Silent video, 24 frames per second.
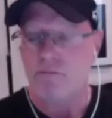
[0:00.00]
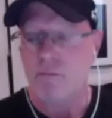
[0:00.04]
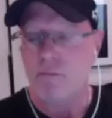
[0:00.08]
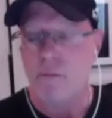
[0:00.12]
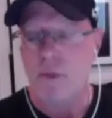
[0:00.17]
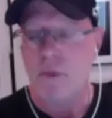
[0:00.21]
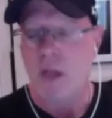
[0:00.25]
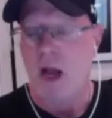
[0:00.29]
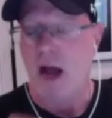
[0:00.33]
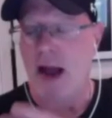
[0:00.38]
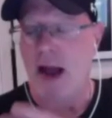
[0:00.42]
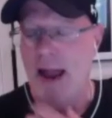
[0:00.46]

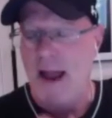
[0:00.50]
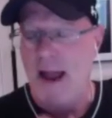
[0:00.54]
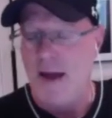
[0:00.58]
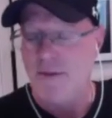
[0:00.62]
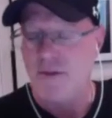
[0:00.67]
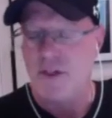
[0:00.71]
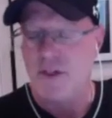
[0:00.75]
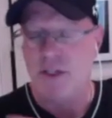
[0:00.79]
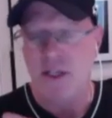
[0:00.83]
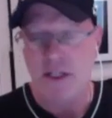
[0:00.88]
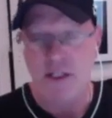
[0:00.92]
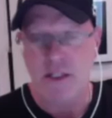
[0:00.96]
I have
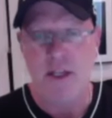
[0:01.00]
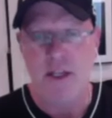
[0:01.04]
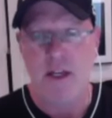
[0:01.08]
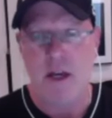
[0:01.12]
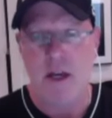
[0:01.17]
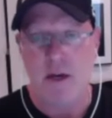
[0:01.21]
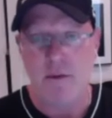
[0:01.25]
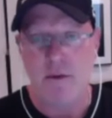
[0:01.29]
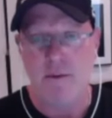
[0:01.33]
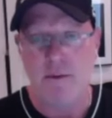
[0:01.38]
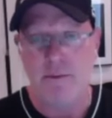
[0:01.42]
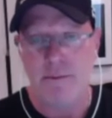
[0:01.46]
60
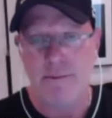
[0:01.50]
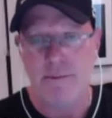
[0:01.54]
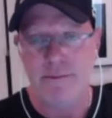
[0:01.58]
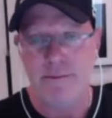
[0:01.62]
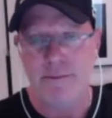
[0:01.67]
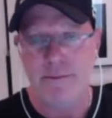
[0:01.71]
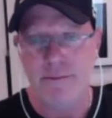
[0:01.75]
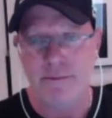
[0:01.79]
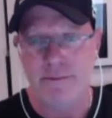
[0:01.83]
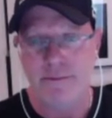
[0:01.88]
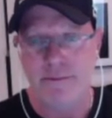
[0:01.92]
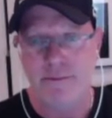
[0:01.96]
of them.
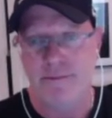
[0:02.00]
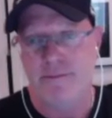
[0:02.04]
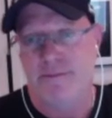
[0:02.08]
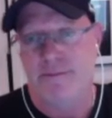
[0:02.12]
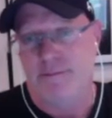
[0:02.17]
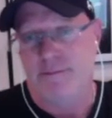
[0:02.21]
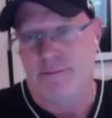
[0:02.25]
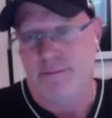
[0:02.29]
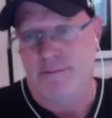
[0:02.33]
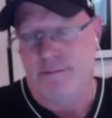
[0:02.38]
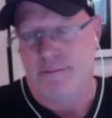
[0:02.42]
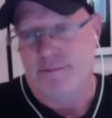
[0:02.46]

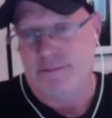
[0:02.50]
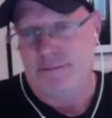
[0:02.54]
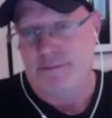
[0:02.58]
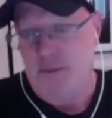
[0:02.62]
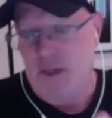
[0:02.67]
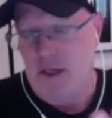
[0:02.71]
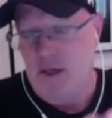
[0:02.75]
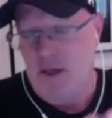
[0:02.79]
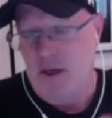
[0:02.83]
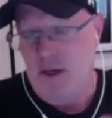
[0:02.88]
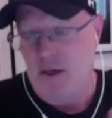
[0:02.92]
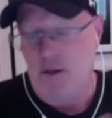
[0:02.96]

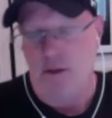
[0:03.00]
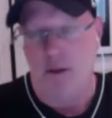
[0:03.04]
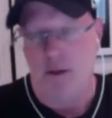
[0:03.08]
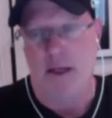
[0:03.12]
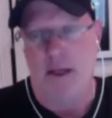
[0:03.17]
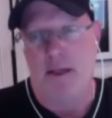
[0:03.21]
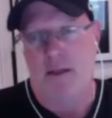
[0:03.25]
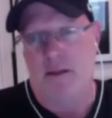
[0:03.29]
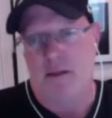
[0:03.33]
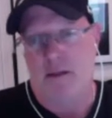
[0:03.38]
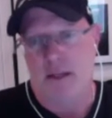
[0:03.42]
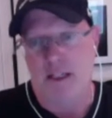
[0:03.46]

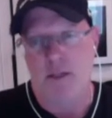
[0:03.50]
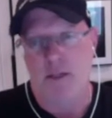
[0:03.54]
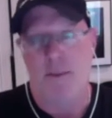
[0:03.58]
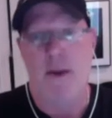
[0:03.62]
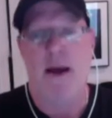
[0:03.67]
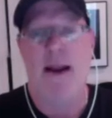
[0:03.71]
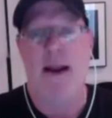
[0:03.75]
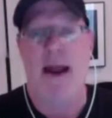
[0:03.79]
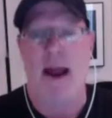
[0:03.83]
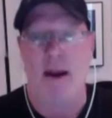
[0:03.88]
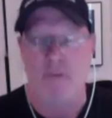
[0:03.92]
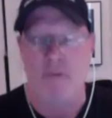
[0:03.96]
Like, that's
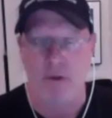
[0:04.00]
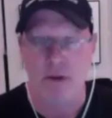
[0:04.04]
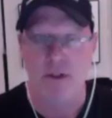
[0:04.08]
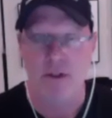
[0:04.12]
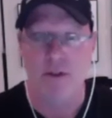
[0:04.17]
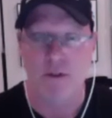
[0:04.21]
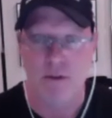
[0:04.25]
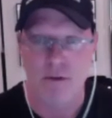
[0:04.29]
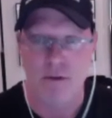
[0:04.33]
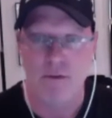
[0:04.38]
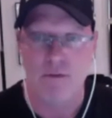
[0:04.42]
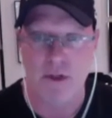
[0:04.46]
about
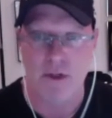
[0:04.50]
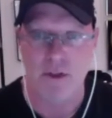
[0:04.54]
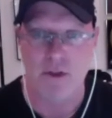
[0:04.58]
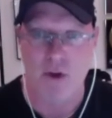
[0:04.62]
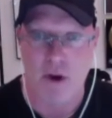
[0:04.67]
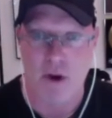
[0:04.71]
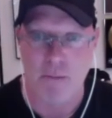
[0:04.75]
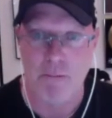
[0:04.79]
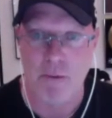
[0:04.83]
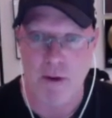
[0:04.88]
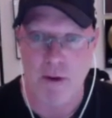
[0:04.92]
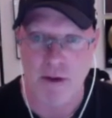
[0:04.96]
average for
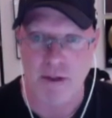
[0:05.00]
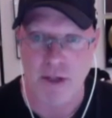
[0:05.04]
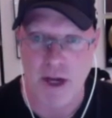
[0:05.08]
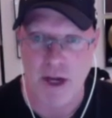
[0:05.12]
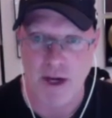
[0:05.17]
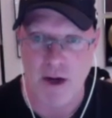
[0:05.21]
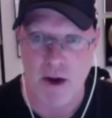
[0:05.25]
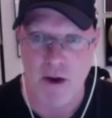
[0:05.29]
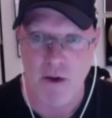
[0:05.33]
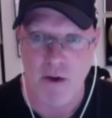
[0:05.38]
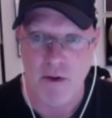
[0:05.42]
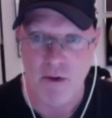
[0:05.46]
guitar players I
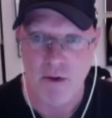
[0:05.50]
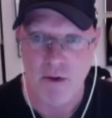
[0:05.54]
know.